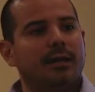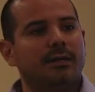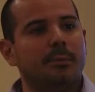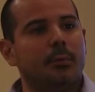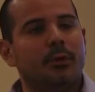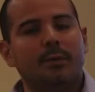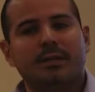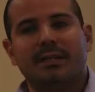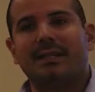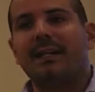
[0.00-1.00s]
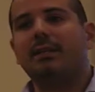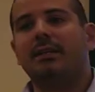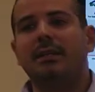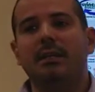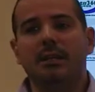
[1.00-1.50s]
it's important because at the end of
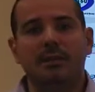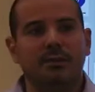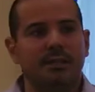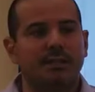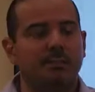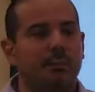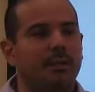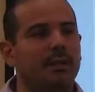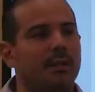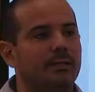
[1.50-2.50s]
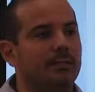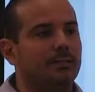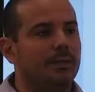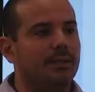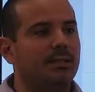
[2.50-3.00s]
the year, this
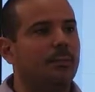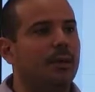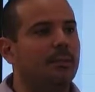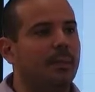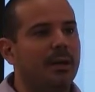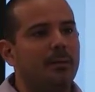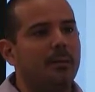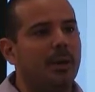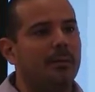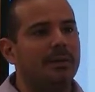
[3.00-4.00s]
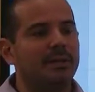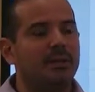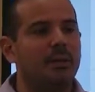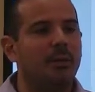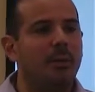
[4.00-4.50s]
is what payroll companies are
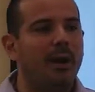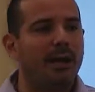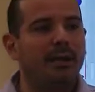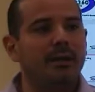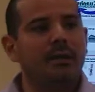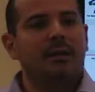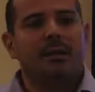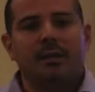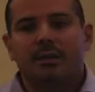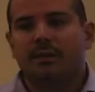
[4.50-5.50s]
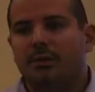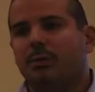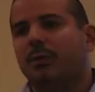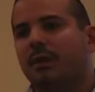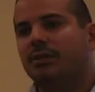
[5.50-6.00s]
going to go by
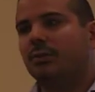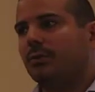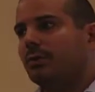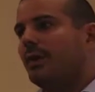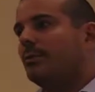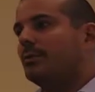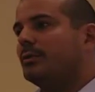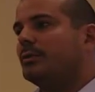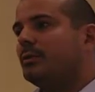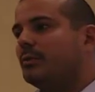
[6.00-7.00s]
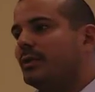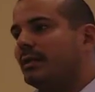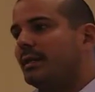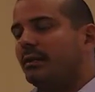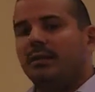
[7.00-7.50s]
to issue the W-2s at
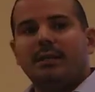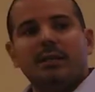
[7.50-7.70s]
the end of the